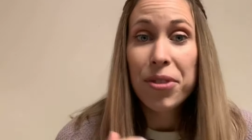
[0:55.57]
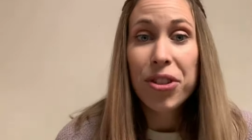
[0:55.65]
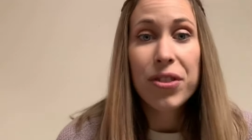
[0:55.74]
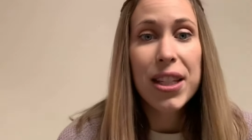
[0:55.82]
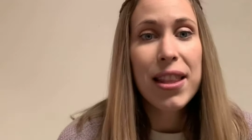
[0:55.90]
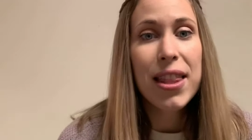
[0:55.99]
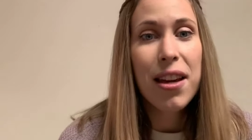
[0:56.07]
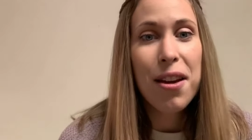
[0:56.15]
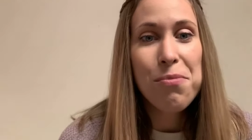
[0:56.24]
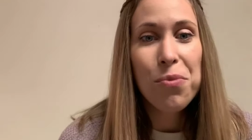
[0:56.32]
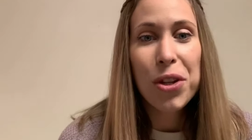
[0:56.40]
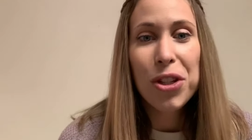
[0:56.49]
You did
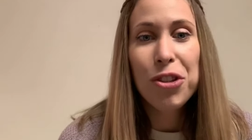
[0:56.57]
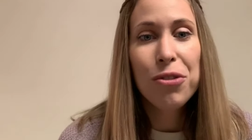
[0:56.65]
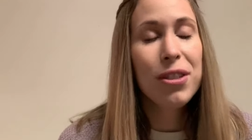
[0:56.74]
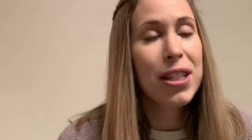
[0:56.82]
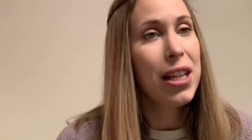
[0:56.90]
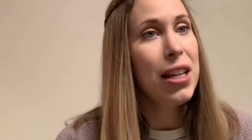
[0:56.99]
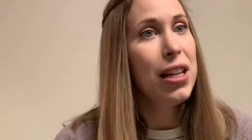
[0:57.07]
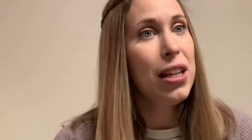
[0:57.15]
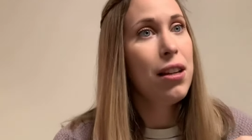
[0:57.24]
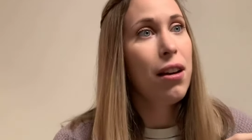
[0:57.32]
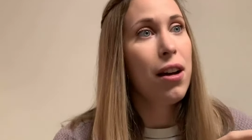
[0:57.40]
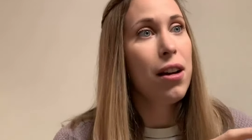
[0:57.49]
them when you
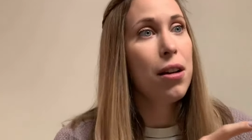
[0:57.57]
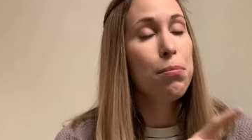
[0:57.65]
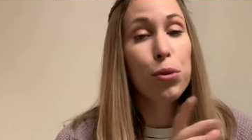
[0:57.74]
did um,